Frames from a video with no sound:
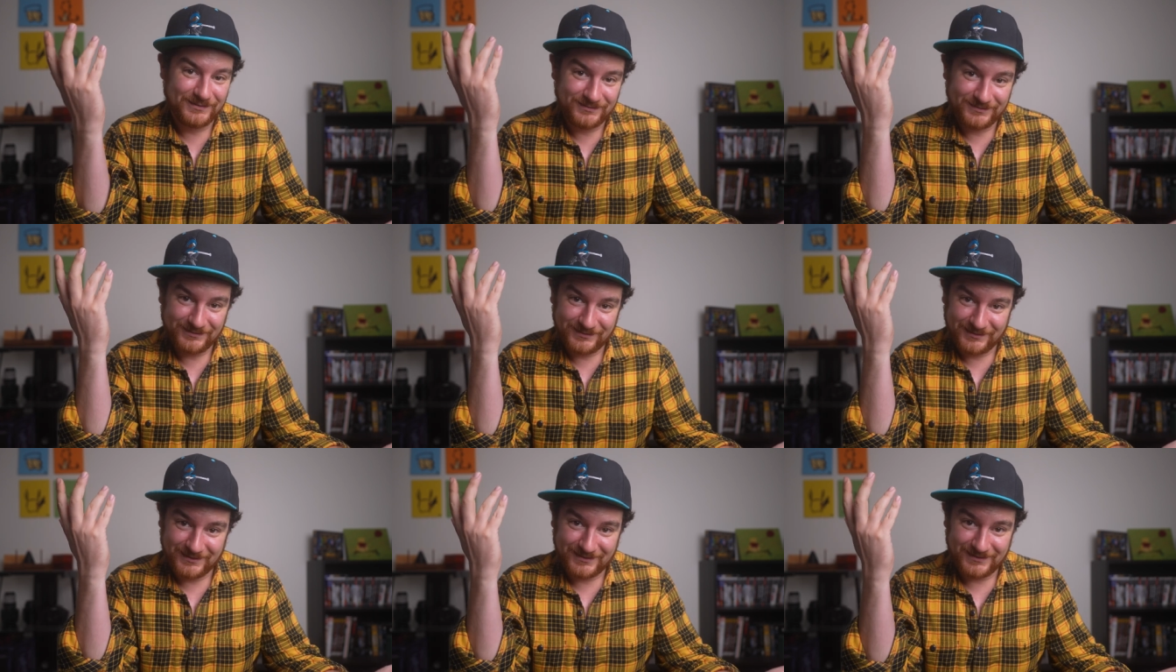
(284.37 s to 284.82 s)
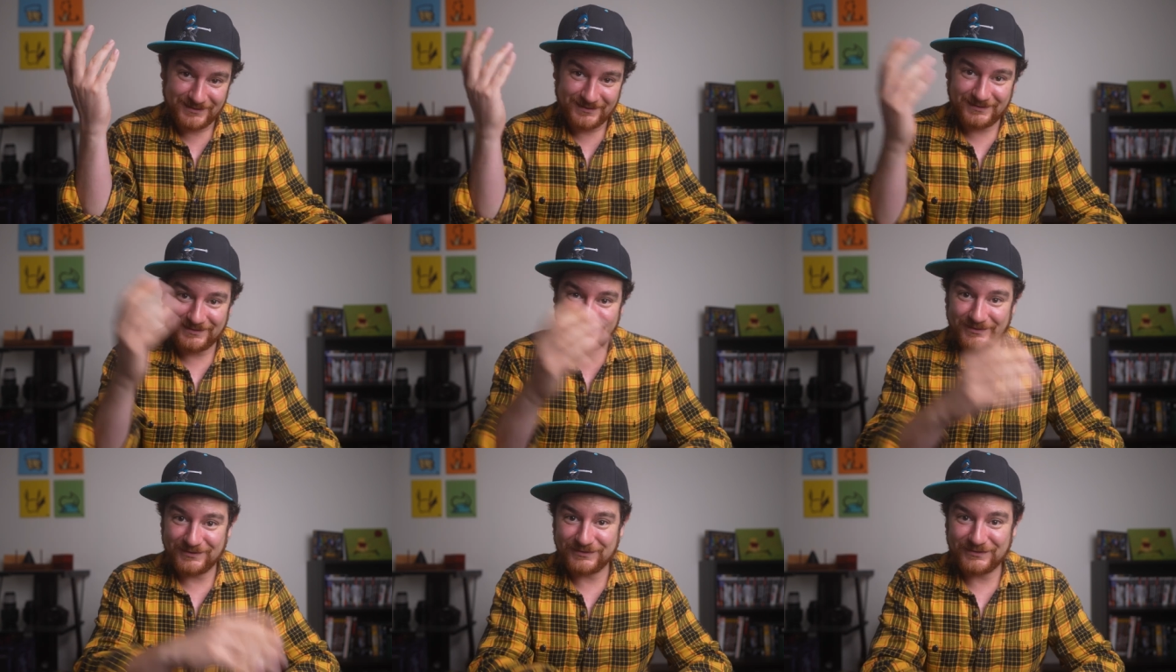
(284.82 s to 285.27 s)
Uh,
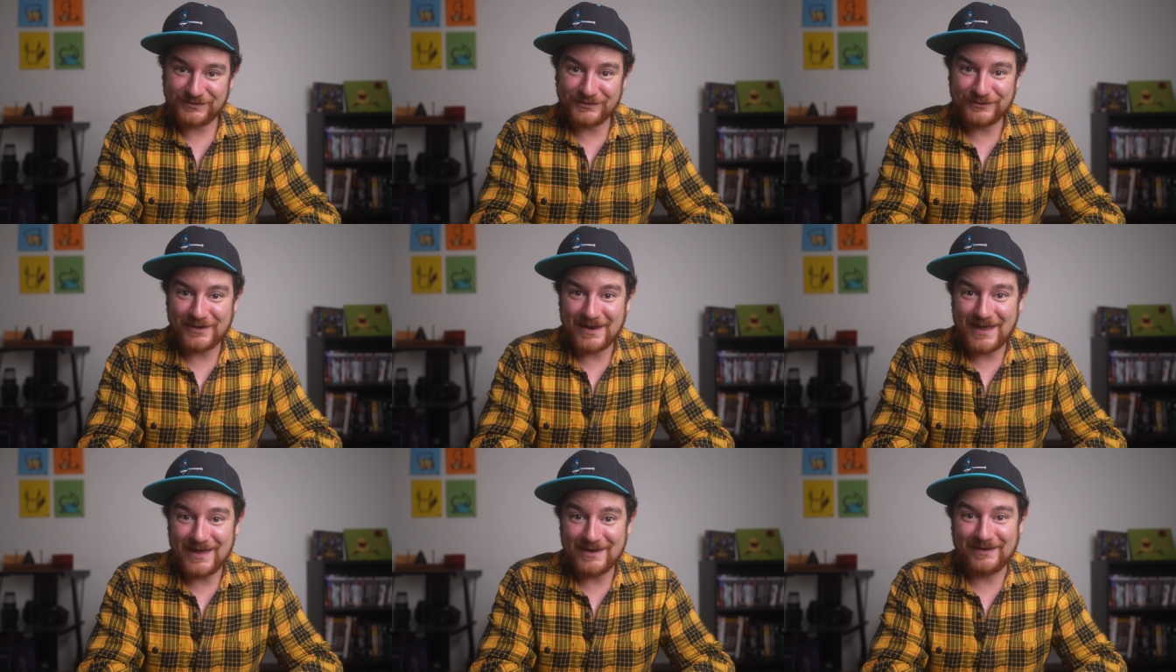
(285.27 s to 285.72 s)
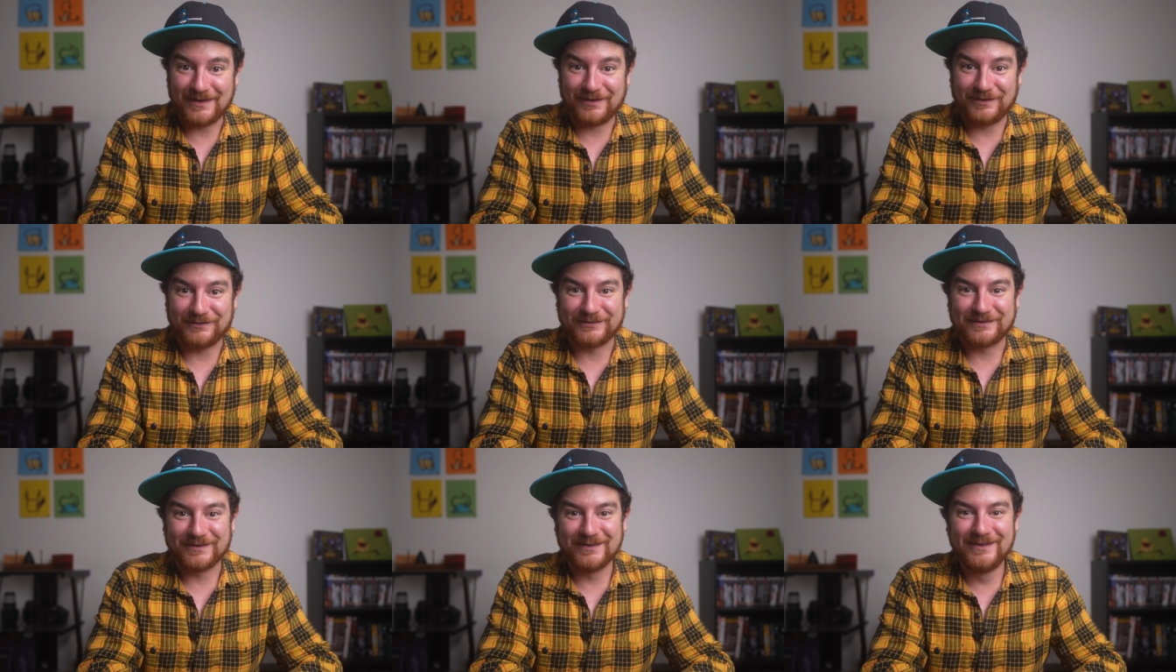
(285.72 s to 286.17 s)
just shoot
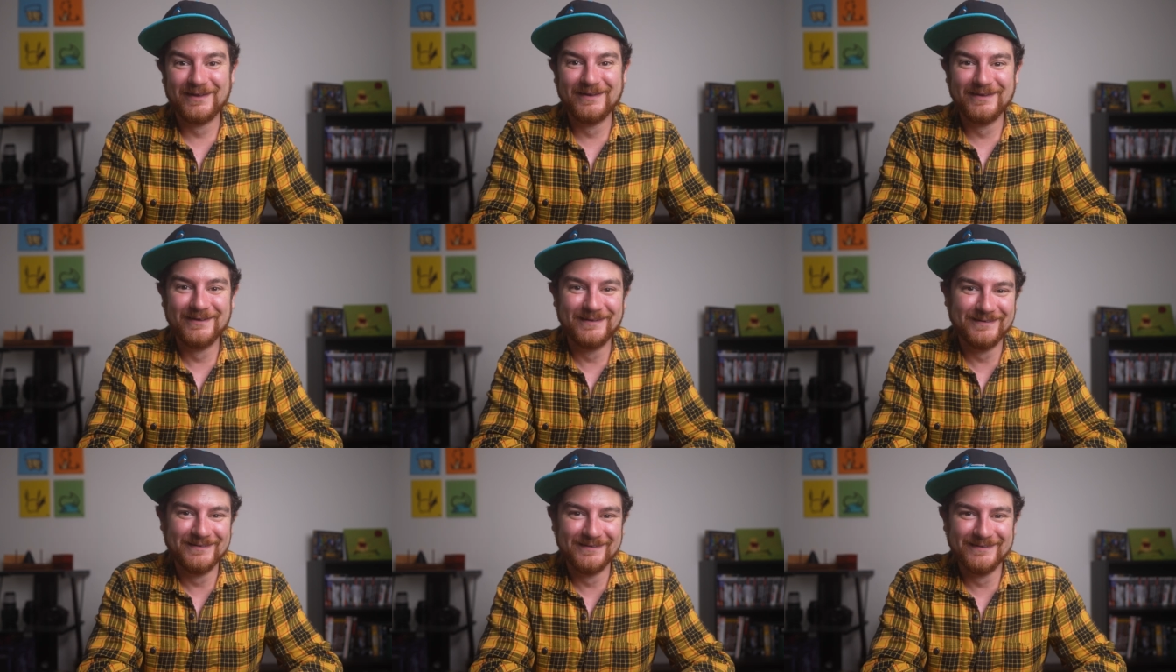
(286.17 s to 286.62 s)
handheld.